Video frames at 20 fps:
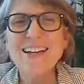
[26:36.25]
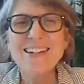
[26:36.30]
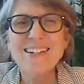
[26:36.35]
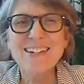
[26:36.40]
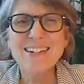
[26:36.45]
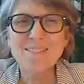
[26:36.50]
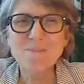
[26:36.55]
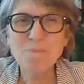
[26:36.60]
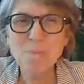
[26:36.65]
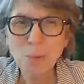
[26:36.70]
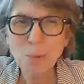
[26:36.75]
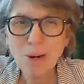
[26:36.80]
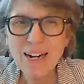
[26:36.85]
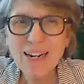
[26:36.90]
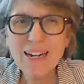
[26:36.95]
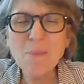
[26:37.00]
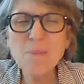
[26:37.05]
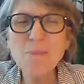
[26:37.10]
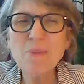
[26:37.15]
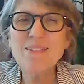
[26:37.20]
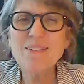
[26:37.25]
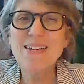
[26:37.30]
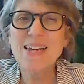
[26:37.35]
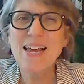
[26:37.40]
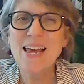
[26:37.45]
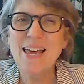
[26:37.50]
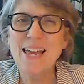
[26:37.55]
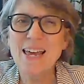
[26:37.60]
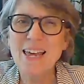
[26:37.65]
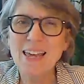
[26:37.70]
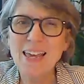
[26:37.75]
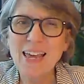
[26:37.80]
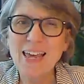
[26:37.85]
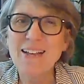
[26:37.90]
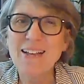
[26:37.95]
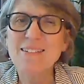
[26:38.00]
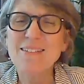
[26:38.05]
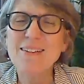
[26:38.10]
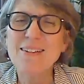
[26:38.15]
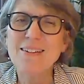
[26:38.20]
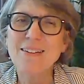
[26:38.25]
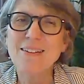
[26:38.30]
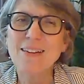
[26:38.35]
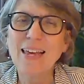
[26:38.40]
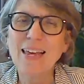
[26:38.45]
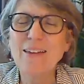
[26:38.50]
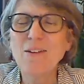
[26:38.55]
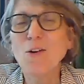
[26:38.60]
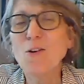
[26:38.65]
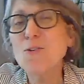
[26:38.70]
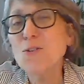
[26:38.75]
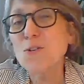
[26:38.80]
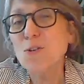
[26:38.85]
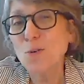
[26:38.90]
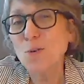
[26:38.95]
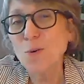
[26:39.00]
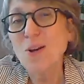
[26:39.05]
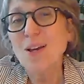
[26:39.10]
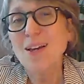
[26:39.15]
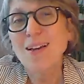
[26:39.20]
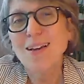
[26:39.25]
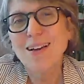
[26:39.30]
to break up the day and also